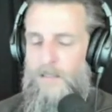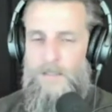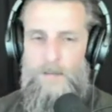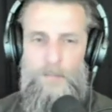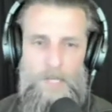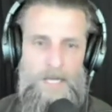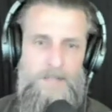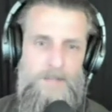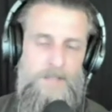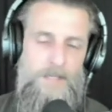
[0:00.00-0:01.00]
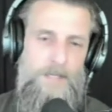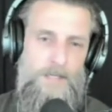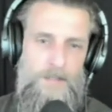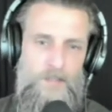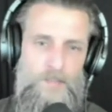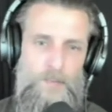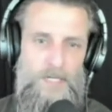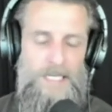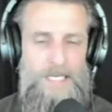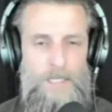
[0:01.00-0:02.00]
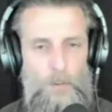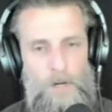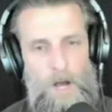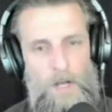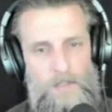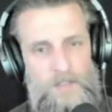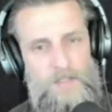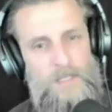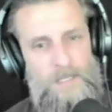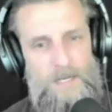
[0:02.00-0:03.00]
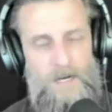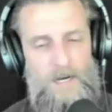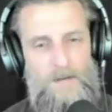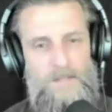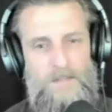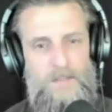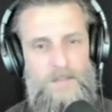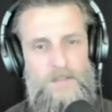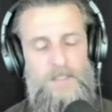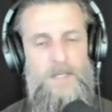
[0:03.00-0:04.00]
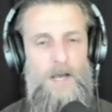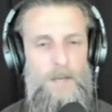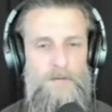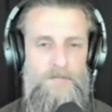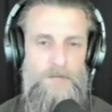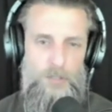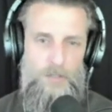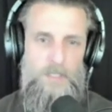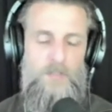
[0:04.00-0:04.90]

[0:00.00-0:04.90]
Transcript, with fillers: Blessed spring equinox uh, this is the time officially.